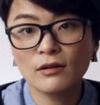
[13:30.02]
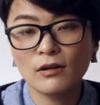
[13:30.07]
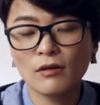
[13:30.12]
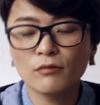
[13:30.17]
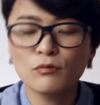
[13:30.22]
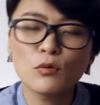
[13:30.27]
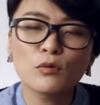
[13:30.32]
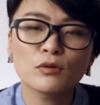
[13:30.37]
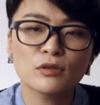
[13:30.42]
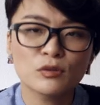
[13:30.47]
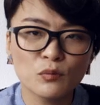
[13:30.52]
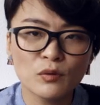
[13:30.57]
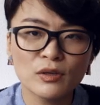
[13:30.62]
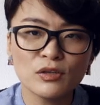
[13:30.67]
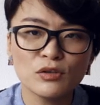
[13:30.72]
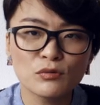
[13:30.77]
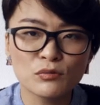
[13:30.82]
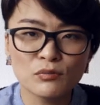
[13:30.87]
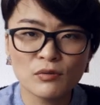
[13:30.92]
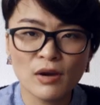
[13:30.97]
Of course, when
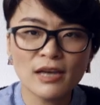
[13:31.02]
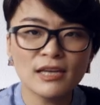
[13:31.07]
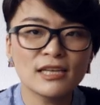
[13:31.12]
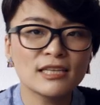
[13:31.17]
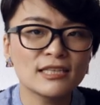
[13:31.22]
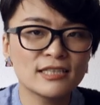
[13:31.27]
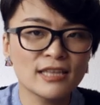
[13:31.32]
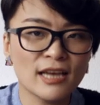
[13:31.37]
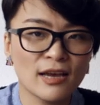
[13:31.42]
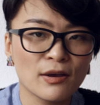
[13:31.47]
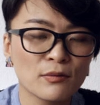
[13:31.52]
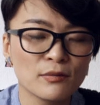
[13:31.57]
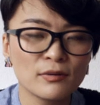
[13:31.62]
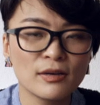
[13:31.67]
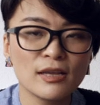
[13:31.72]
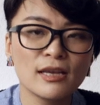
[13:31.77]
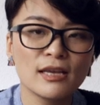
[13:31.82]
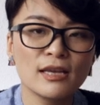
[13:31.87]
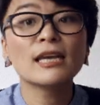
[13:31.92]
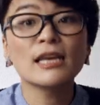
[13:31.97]
you write it down,
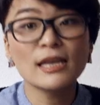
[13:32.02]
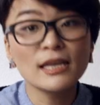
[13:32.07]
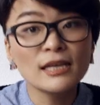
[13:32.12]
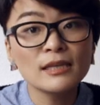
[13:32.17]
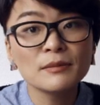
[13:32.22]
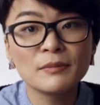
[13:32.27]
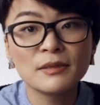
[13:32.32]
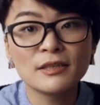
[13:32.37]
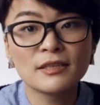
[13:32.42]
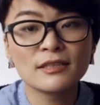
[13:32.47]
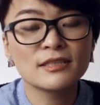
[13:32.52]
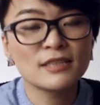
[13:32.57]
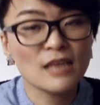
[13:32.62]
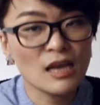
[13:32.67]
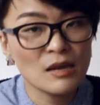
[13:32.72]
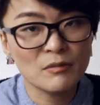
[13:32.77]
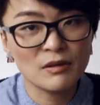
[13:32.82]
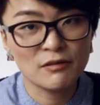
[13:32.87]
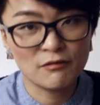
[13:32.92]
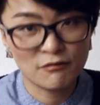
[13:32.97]
it'll be the
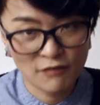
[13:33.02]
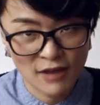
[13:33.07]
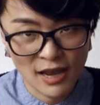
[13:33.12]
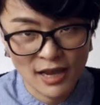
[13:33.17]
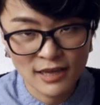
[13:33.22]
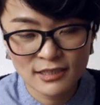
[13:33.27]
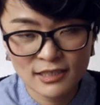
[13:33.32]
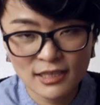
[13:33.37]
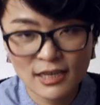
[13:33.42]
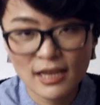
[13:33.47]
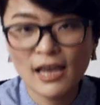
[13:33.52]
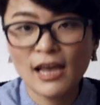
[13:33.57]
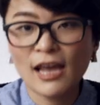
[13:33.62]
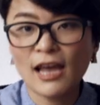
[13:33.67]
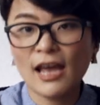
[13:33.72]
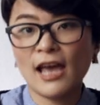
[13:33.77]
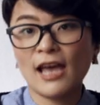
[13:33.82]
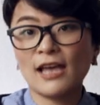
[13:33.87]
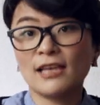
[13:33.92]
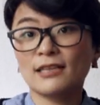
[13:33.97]
same effect
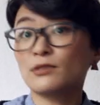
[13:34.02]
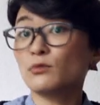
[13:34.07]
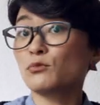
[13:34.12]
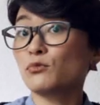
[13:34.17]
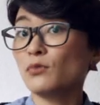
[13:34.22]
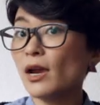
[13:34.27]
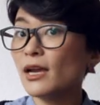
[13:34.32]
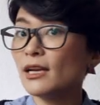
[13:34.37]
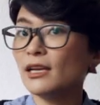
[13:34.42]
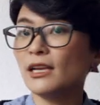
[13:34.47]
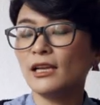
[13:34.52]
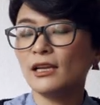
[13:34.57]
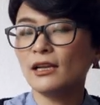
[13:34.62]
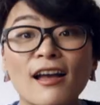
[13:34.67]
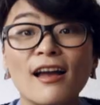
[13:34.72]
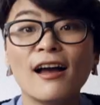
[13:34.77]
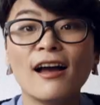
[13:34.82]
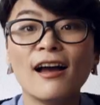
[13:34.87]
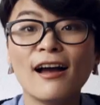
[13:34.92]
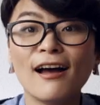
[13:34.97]
as writing.
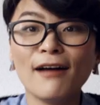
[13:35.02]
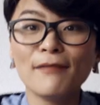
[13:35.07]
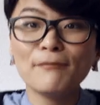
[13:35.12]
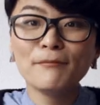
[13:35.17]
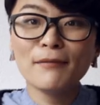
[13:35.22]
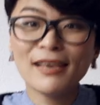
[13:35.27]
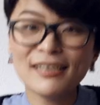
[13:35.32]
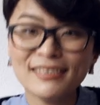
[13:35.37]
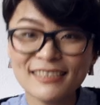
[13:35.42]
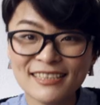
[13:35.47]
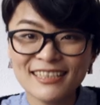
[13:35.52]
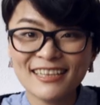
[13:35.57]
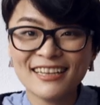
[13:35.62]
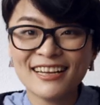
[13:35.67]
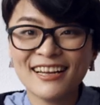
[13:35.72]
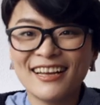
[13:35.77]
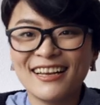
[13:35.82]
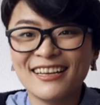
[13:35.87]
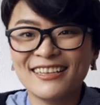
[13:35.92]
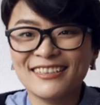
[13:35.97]
Amazing,
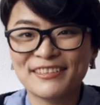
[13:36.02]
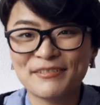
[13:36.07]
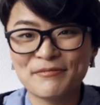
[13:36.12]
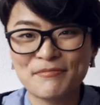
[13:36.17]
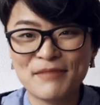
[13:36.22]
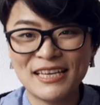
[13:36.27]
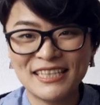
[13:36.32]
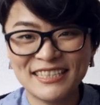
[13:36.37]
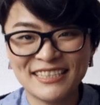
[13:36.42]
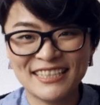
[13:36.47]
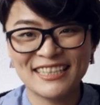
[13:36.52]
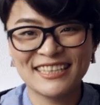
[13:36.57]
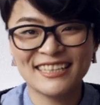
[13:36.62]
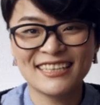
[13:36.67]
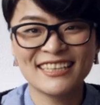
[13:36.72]
guys, amazing.